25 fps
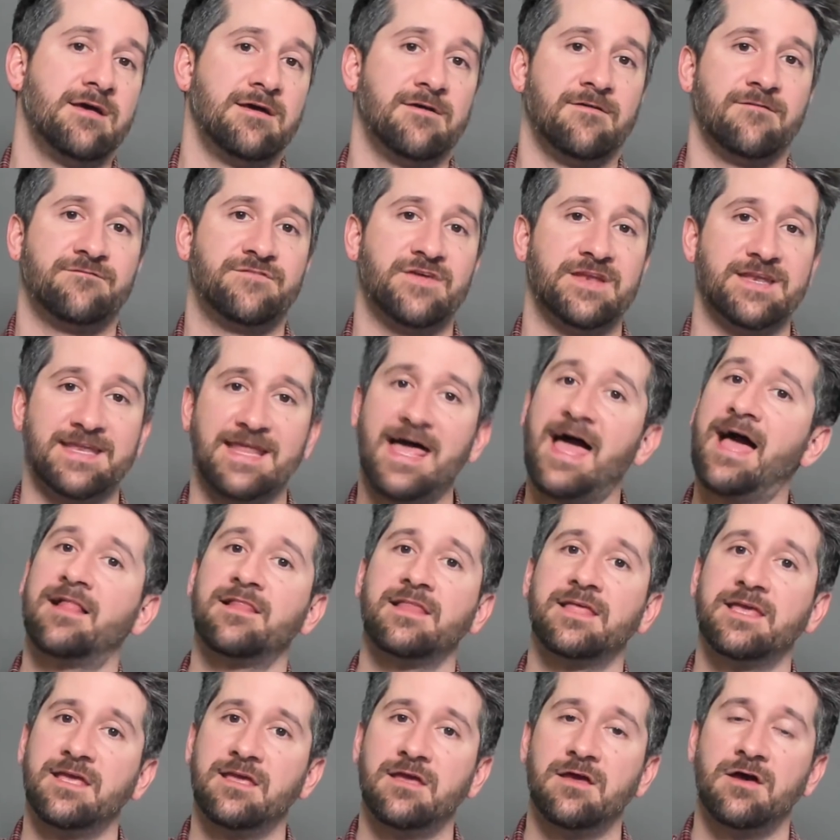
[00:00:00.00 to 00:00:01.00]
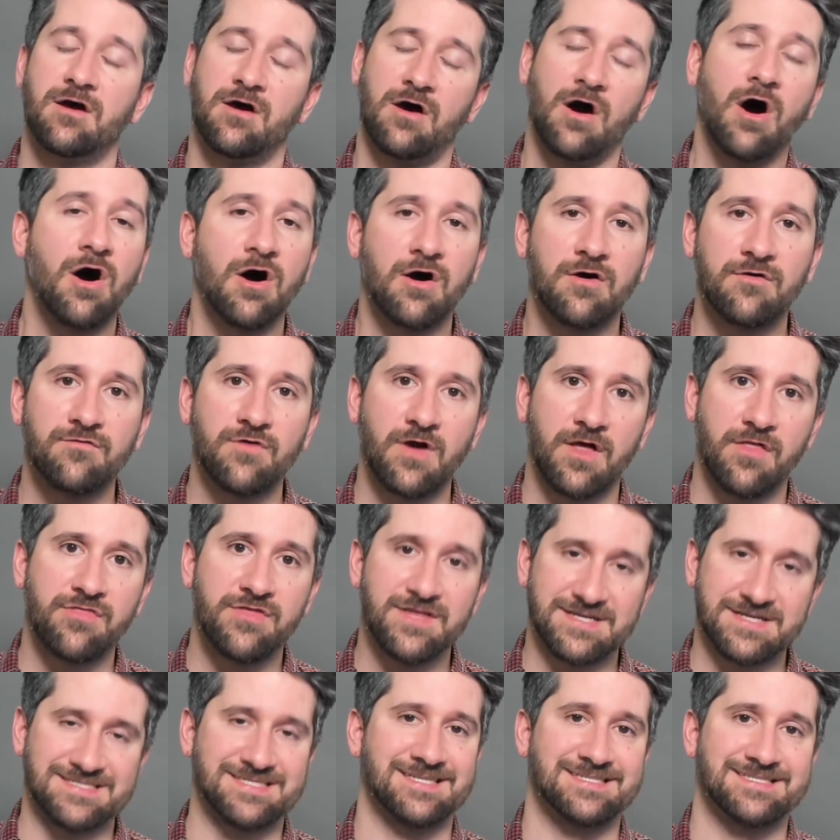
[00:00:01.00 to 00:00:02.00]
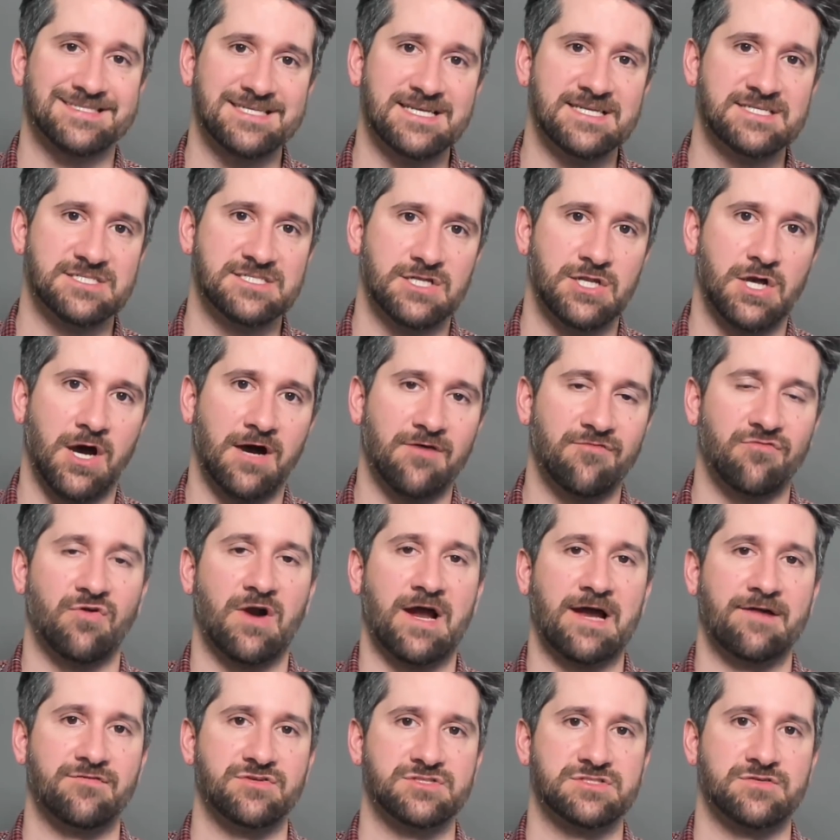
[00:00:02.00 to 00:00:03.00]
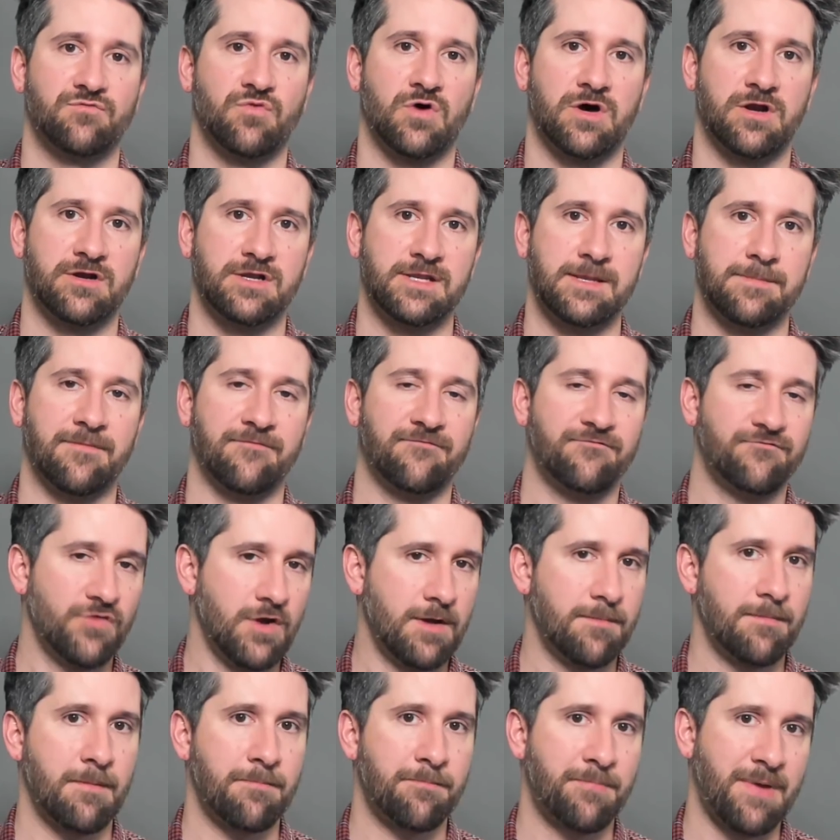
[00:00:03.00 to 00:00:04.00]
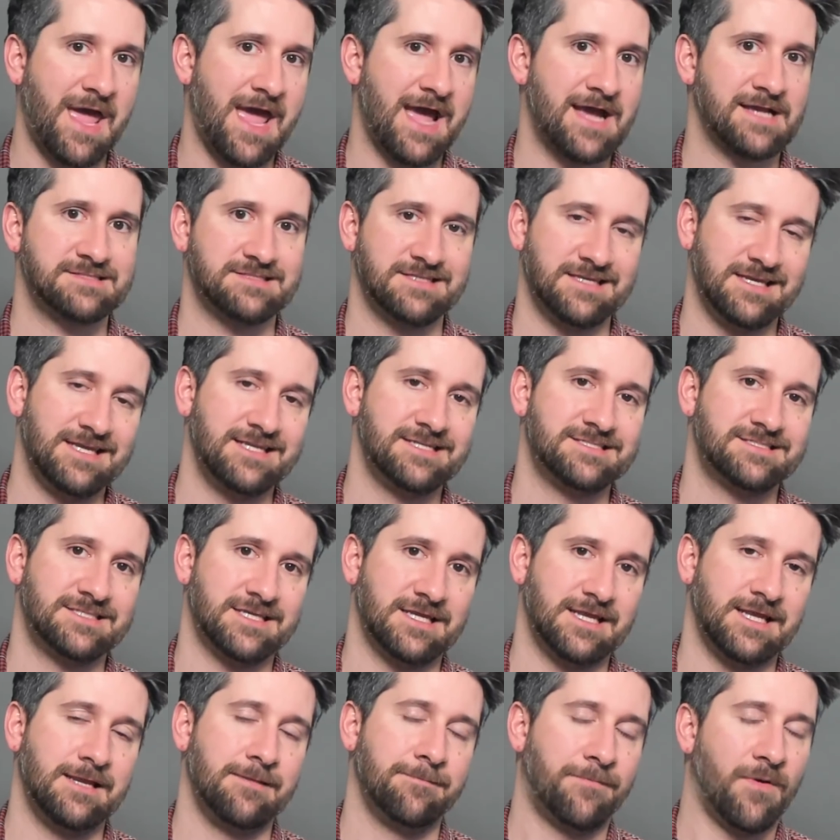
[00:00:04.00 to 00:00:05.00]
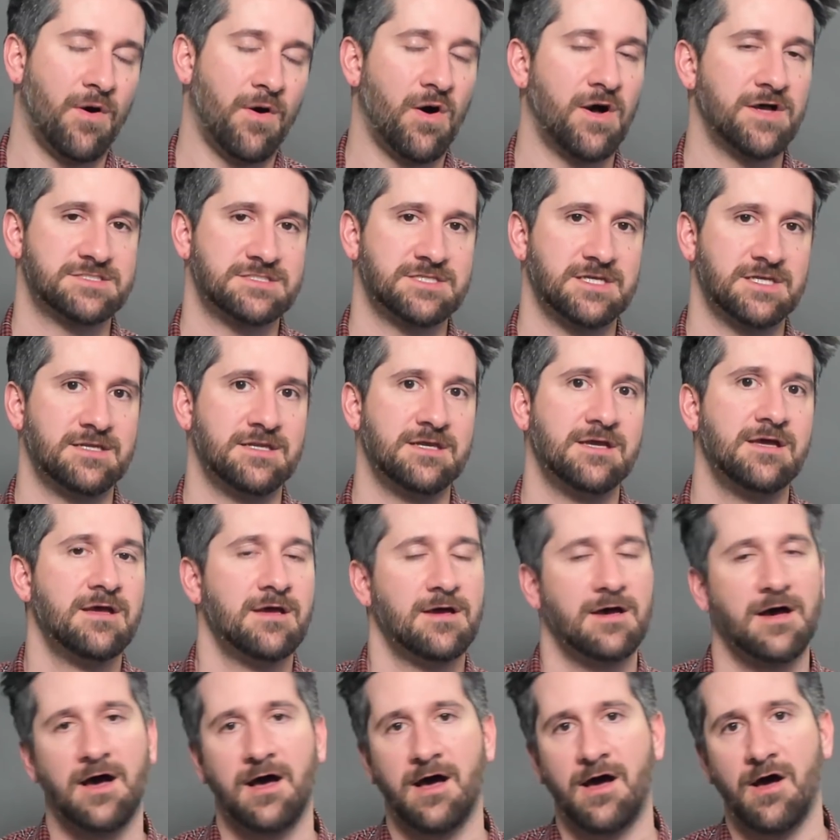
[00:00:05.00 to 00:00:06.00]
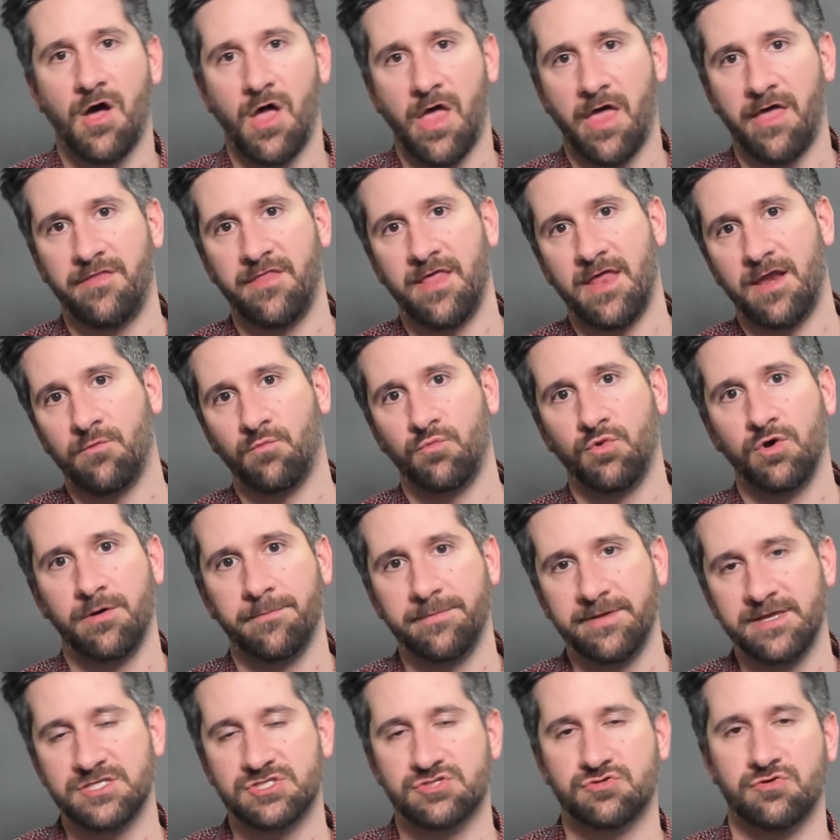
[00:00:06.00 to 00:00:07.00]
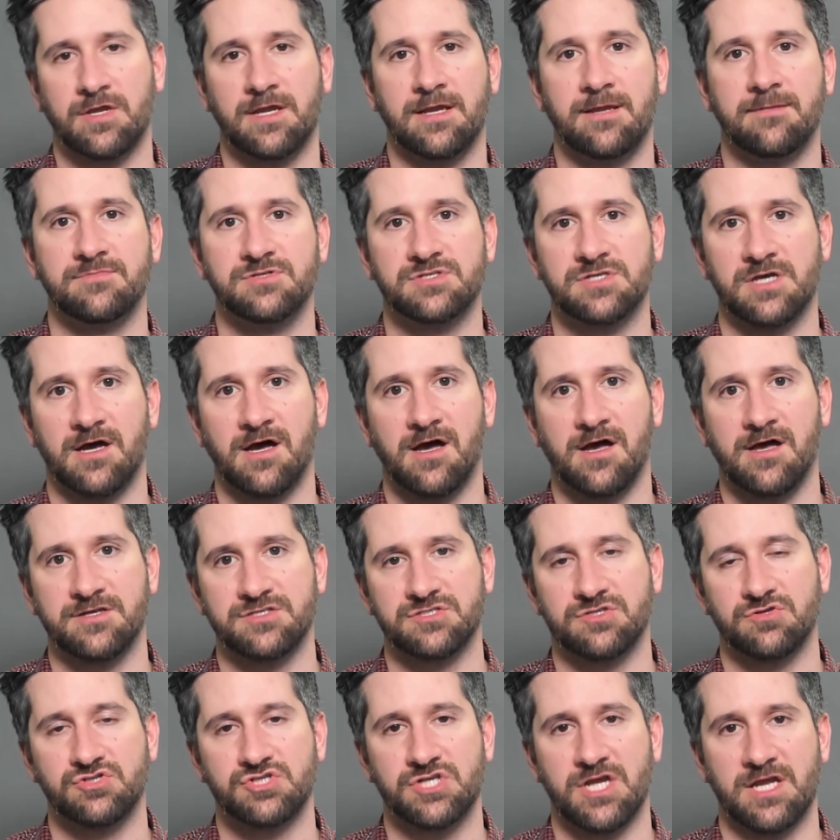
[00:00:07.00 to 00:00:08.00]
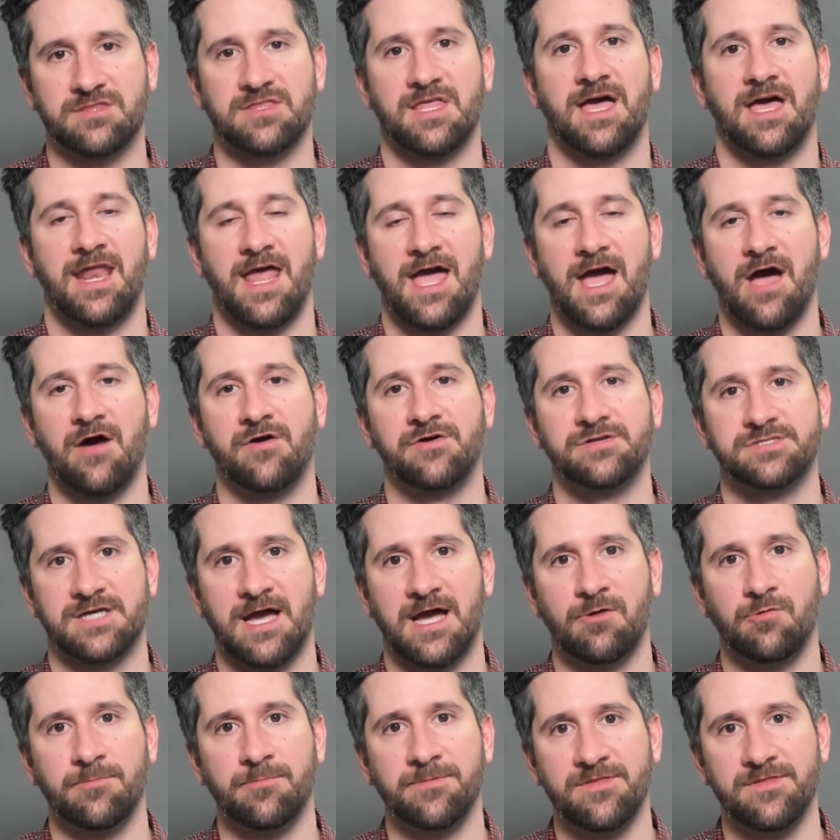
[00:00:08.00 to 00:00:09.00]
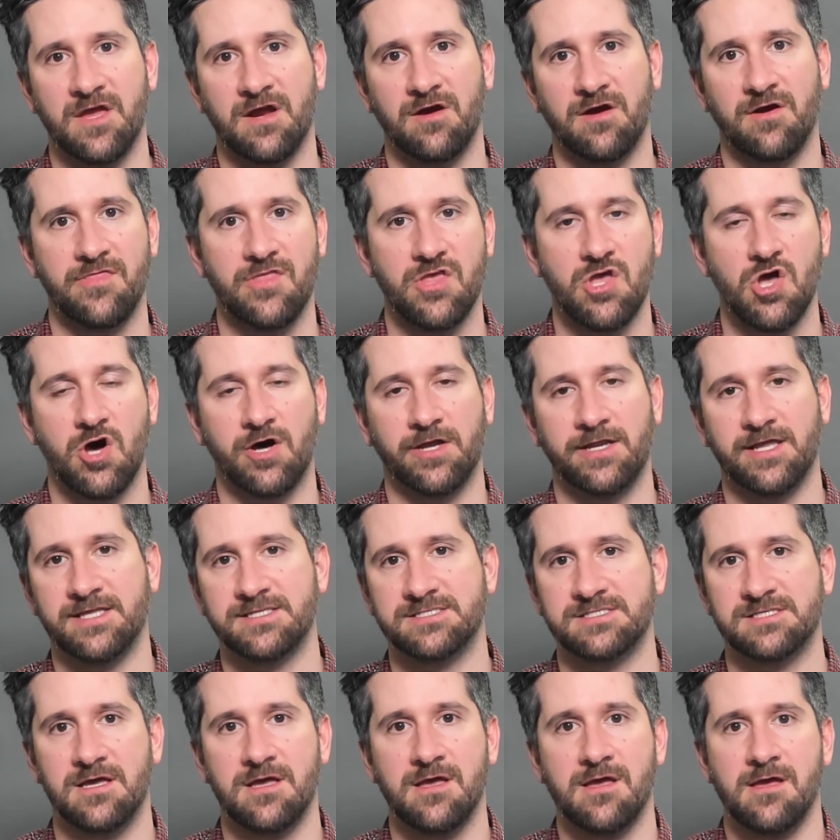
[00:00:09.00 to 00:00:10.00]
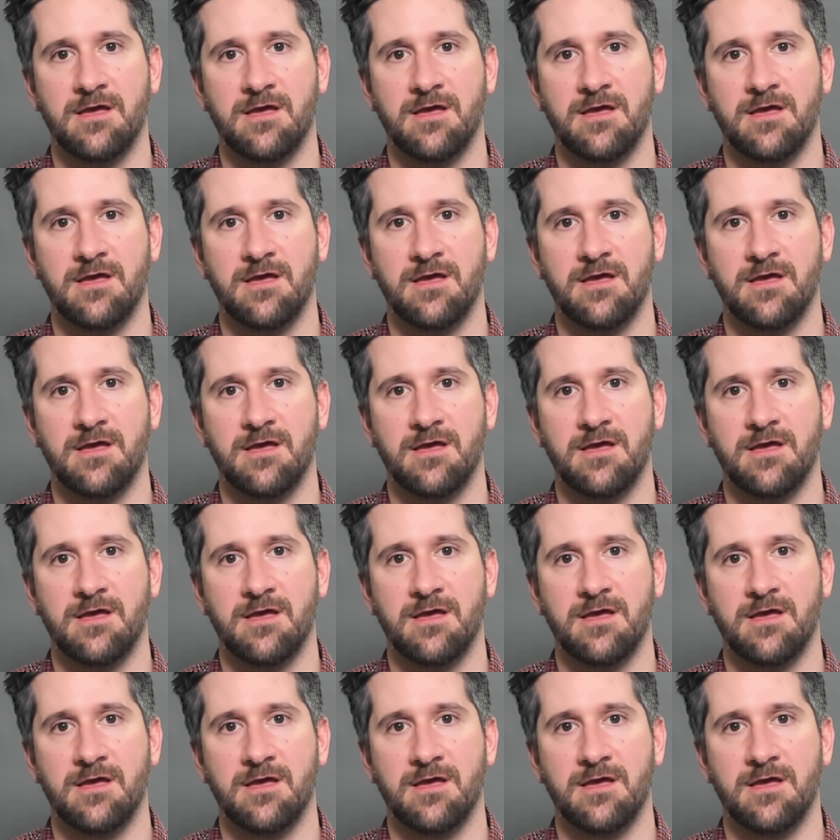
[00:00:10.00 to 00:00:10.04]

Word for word: finale of this season of Rivals of Waterdeep from PAX East in Boston, uh, and then it will be streamed. Uh, so check that out. I will be there in the audience.